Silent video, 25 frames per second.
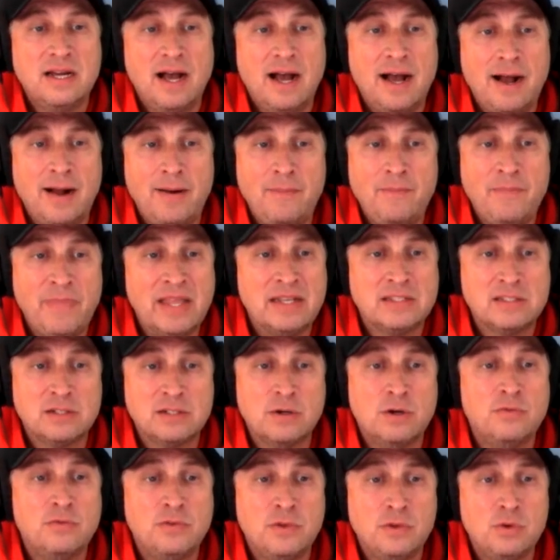And
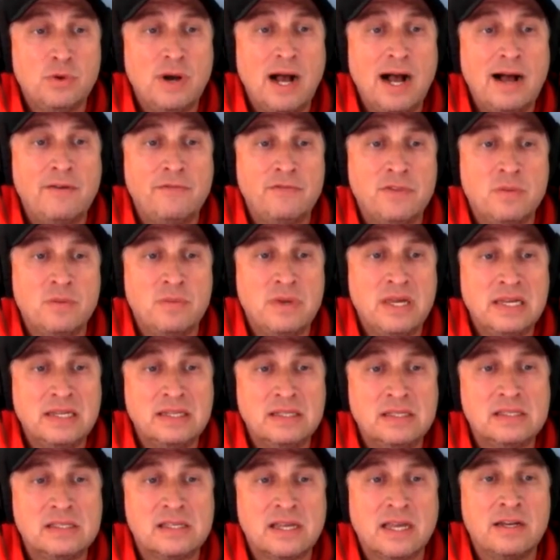so if you have the
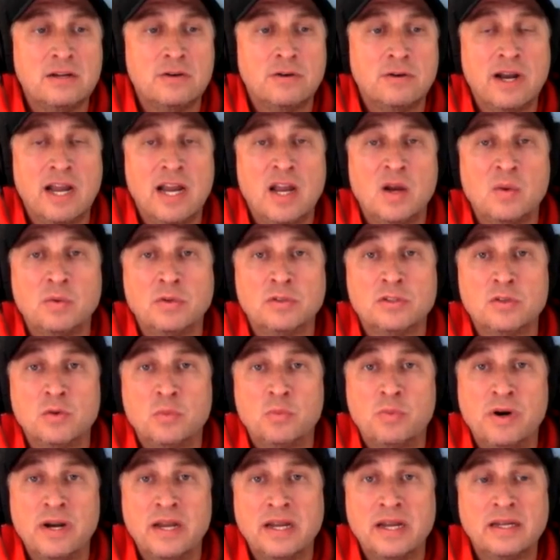means and you're able to
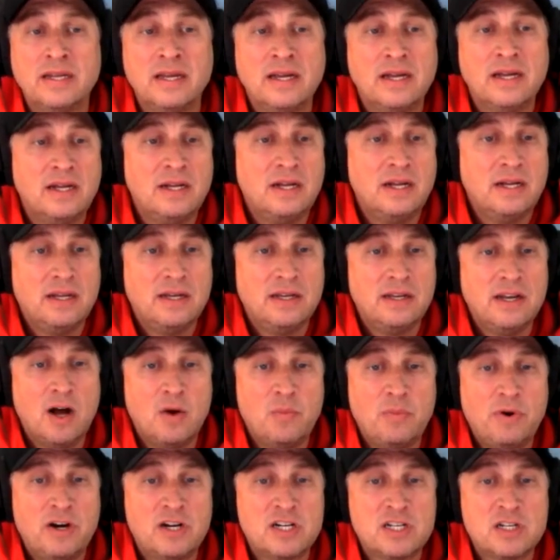bring
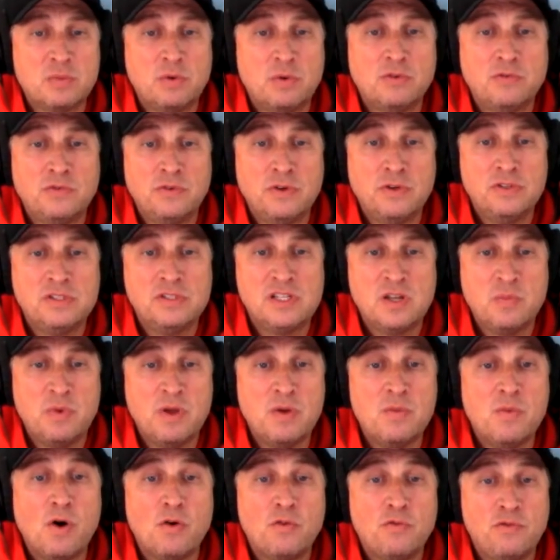non-perishable foods to
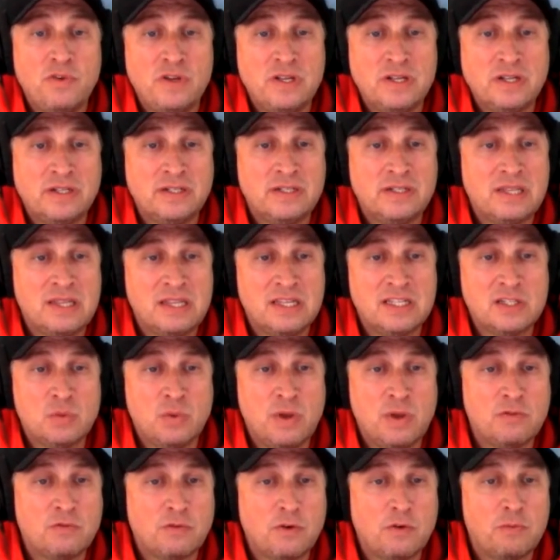BMO Field this
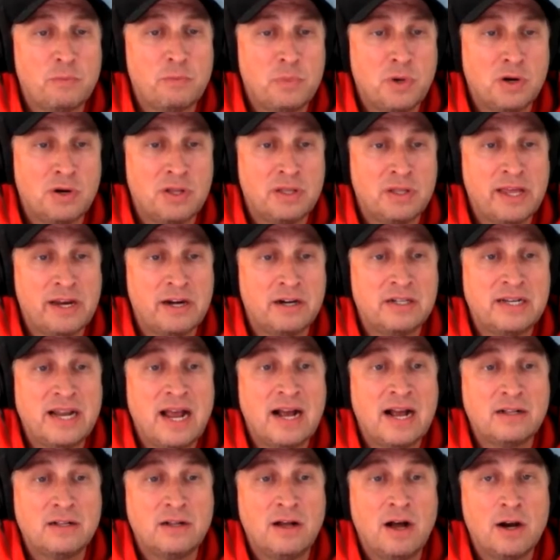week for Purolator
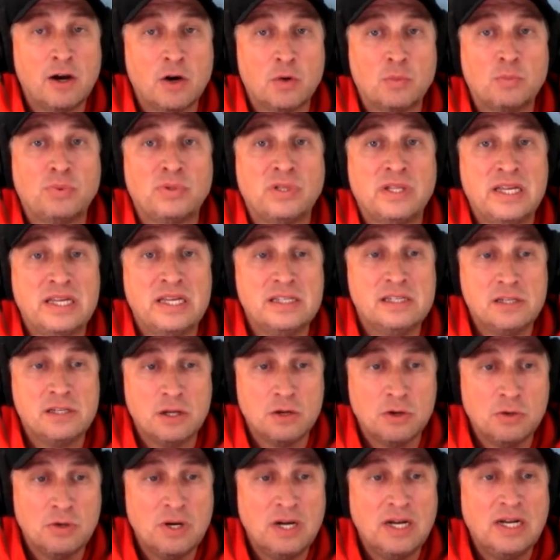Tackle Hunger, please
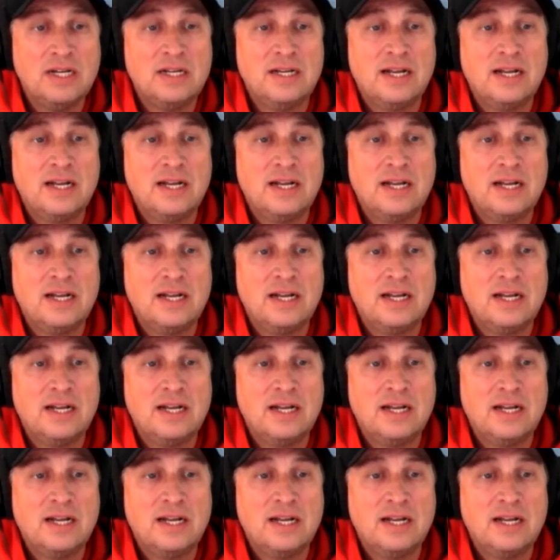do.